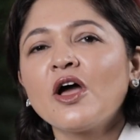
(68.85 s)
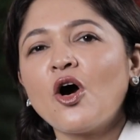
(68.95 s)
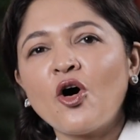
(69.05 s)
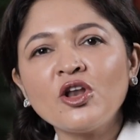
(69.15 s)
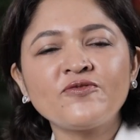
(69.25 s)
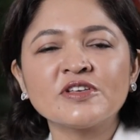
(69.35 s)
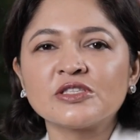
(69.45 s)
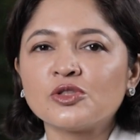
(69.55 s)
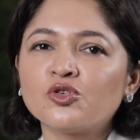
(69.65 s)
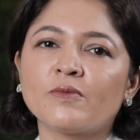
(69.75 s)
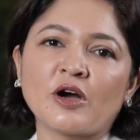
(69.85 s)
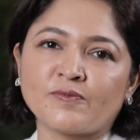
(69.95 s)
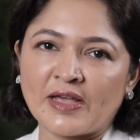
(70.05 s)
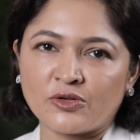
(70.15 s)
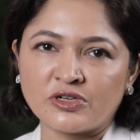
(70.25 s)
All of us know about
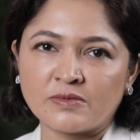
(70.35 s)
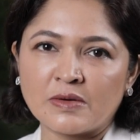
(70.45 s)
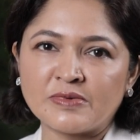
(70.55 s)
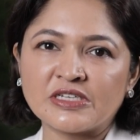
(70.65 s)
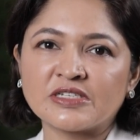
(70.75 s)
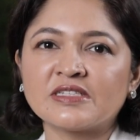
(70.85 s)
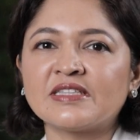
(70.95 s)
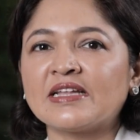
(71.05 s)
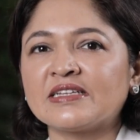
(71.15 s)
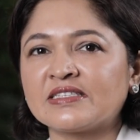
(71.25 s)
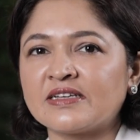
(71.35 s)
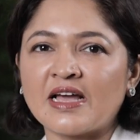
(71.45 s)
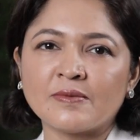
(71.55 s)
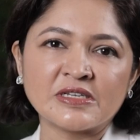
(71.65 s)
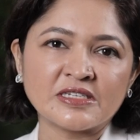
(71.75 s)
microdermabrasion, that it's a
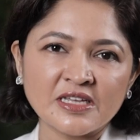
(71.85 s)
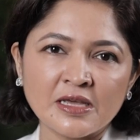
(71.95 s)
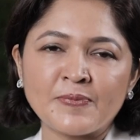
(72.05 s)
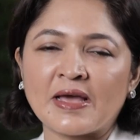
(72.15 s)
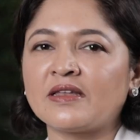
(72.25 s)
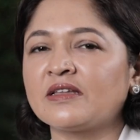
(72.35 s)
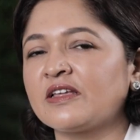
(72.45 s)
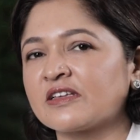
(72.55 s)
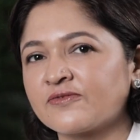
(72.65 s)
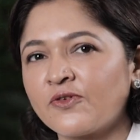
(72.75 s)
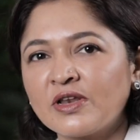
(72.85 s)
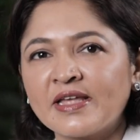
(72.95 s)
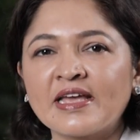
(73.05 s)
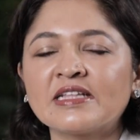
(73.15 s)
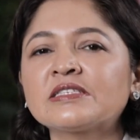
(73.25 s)
diamond tip and it
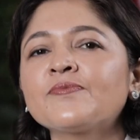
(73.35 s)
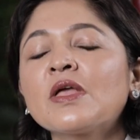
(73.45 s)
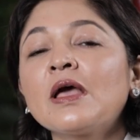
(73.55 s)
exfoliates.